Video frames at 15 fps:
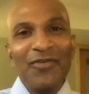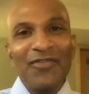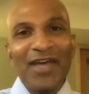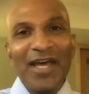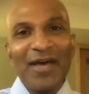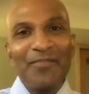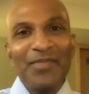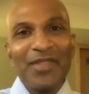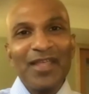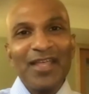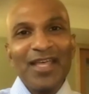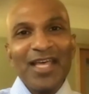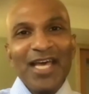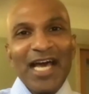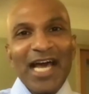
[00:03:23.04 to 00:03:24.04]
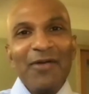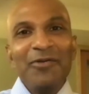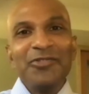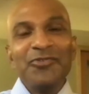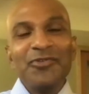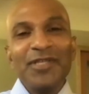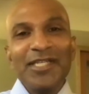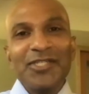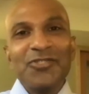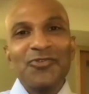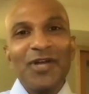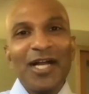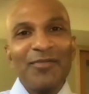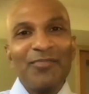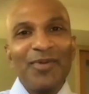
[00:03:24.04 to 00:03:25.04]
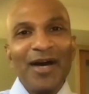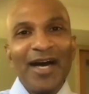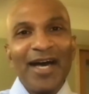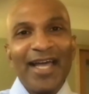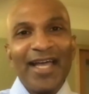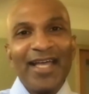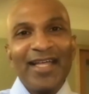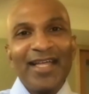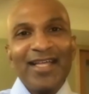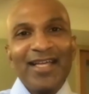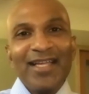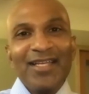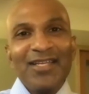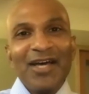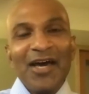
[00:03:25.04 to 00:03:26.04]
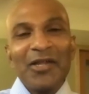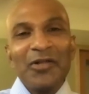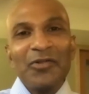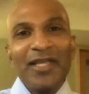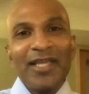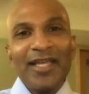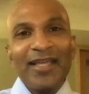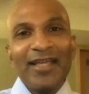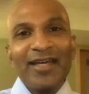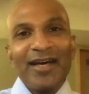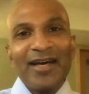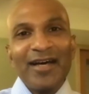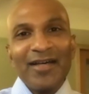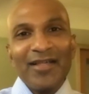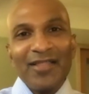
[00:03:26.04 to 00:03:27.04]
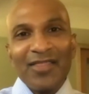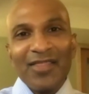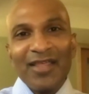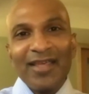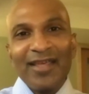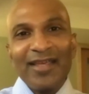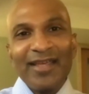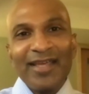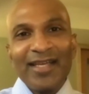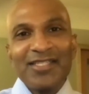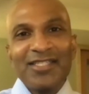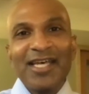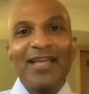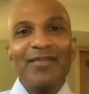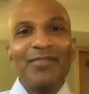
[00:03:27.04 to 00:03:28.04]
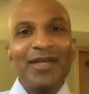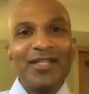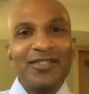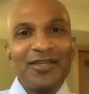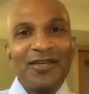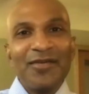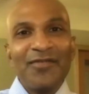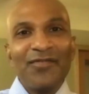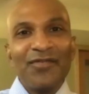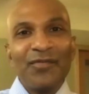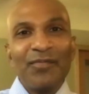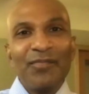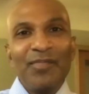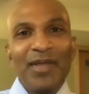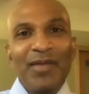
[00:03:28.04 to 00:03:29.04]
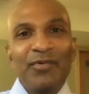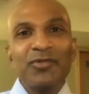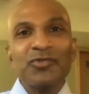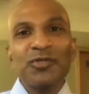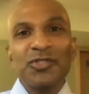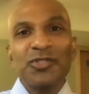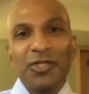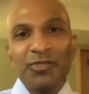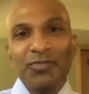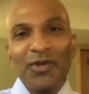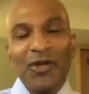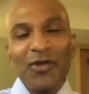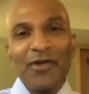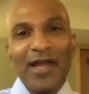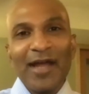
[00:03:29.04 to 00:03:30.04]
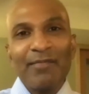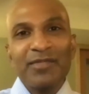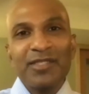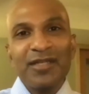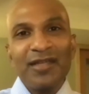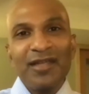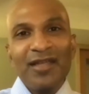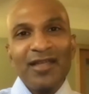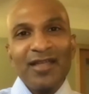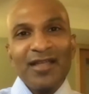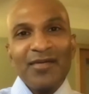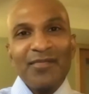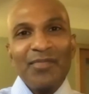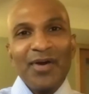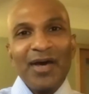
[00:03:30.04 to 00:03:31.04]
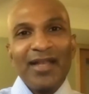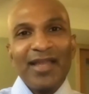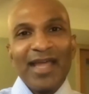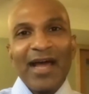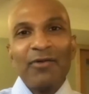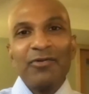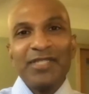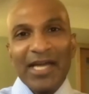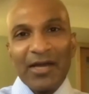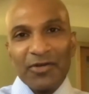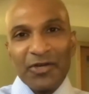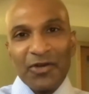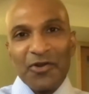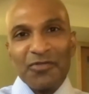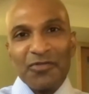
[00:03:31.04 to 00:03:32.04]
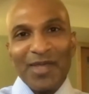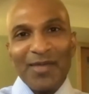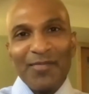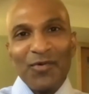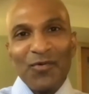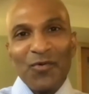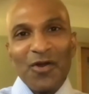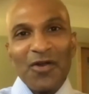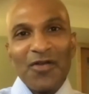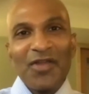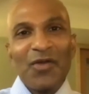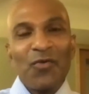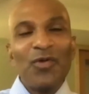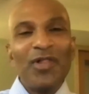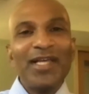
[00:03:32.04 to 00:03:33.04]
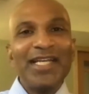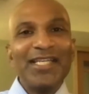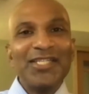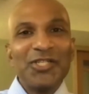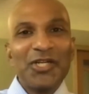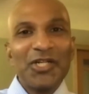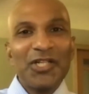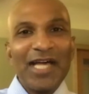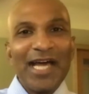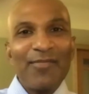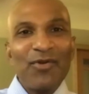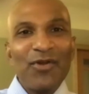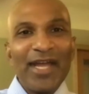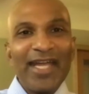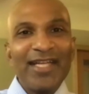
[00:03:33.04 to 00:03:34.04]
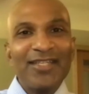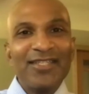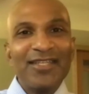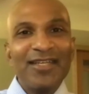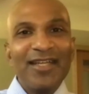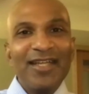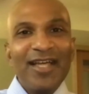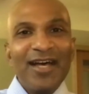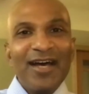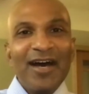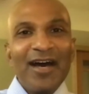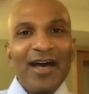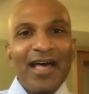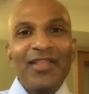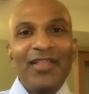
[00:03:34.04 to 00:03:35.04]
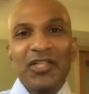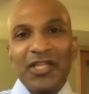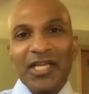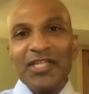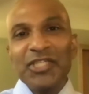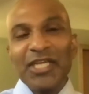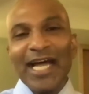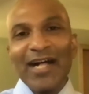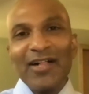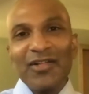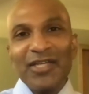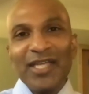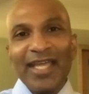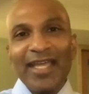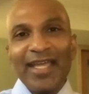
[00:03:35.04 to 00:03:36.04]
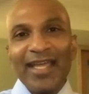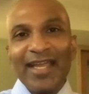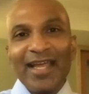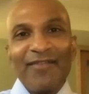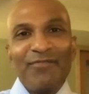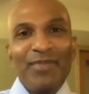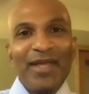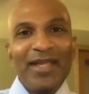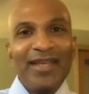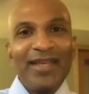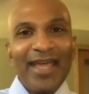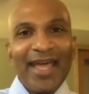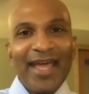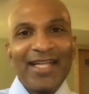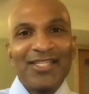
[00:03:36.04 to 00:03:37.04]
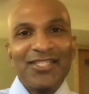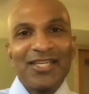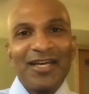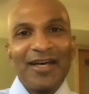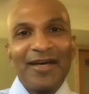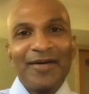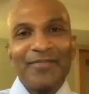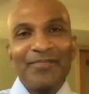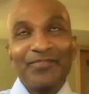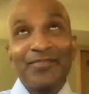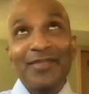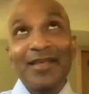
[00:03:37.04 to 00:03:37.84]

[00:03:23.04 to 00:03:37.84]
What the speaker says: at U of M, I was really struck by not only the excitement of people's research programs, but how down-to-earth people were, their willingness to collaborate, and the collegiality. And I've been at, I